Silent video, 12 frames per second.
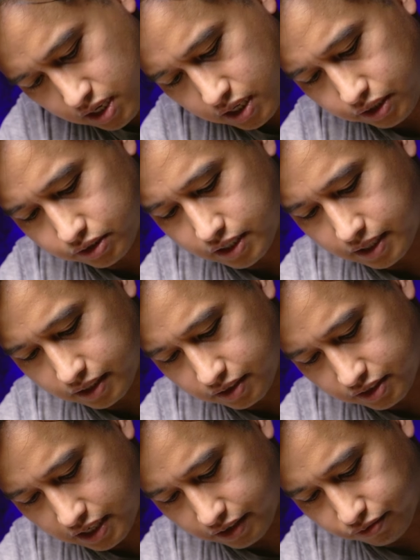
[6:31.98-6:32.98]
It's not
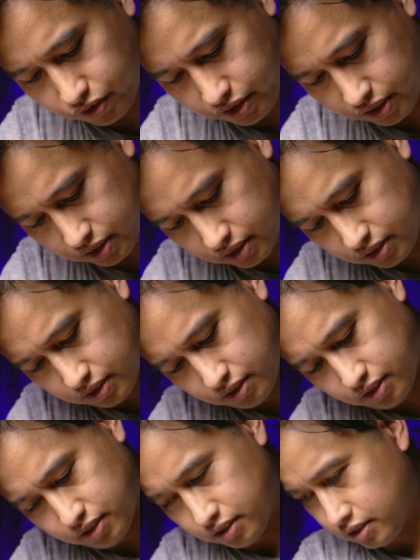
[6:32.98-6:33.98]
designed for this.
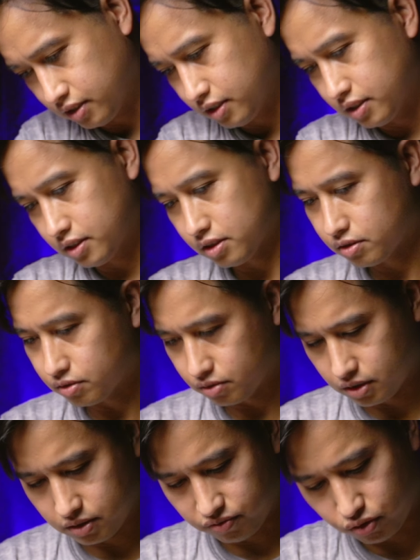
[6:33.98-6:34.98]
So
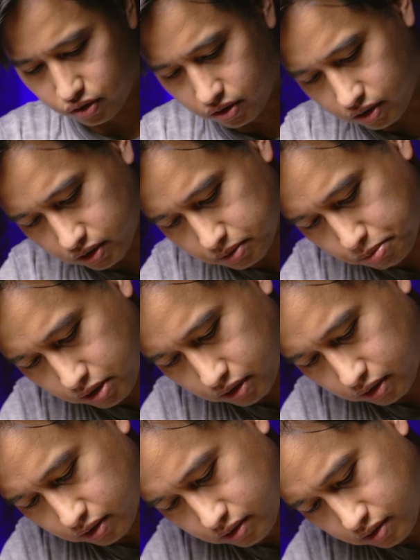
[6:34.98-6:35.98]
it's for a smaller,